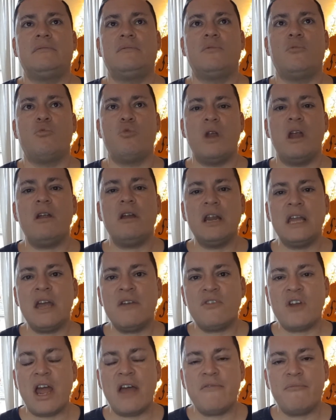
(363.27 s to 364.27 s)
rarely
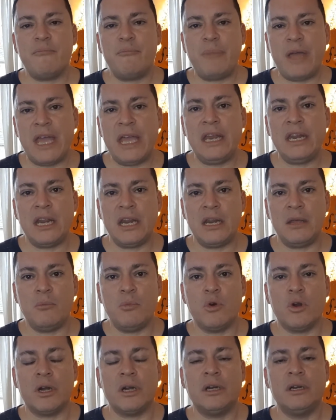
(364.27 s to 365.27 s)
ever have pain
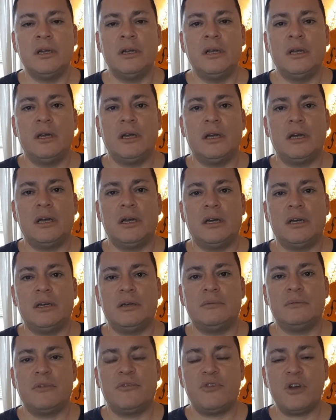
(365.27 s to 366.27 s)
anymore.
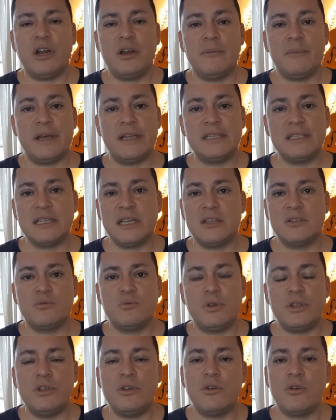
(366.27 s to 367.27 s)
A friend of mine says
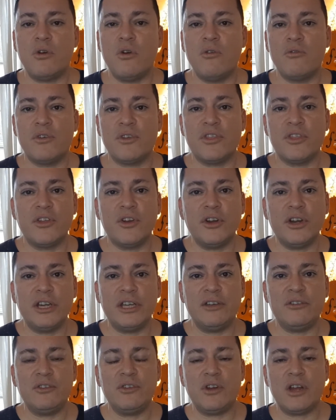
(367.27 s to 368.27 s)
when you're over
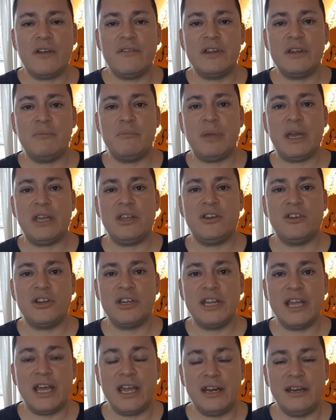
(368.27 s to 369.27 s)
30, if you don't have any pain, you're
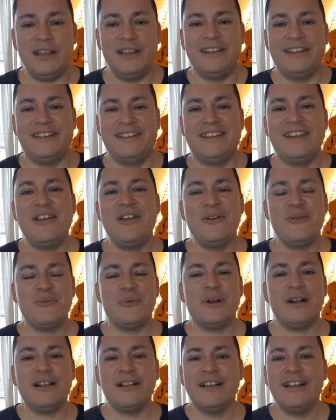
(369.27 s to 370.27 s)
dead.
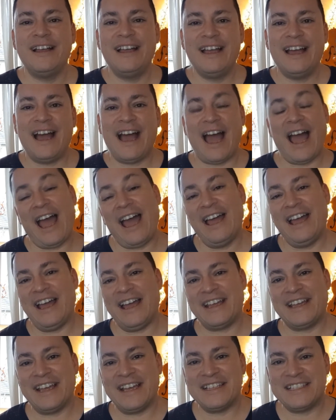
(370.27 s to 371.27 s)
Well,
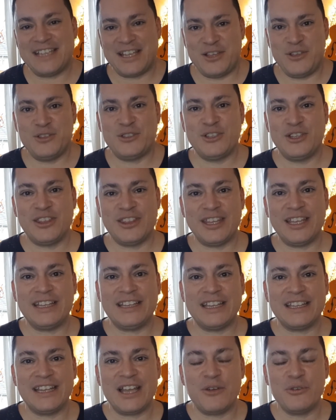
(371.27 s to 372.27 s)
I guess I used to think
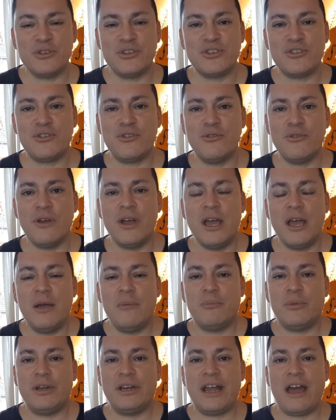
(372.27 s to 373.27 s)
that was true,
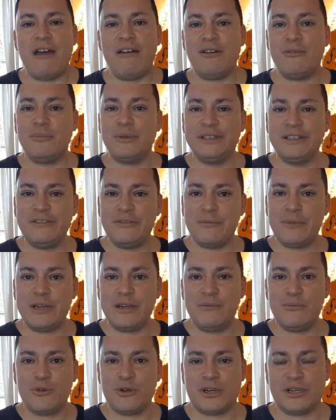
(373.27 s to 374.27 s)
but now I don't believe him
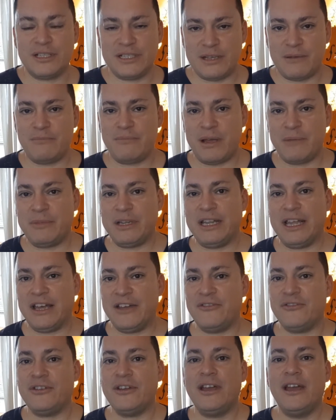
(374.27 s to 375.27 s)
anymore because I'm
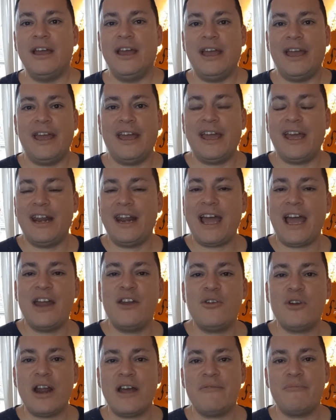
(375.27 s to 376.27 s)
alive and I
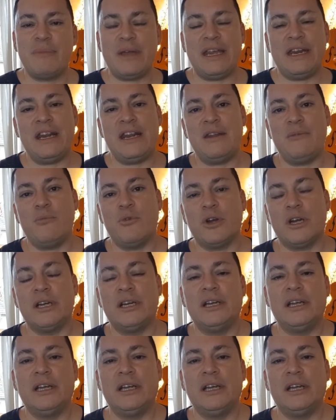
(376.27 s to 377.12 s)
don't have pain anymore.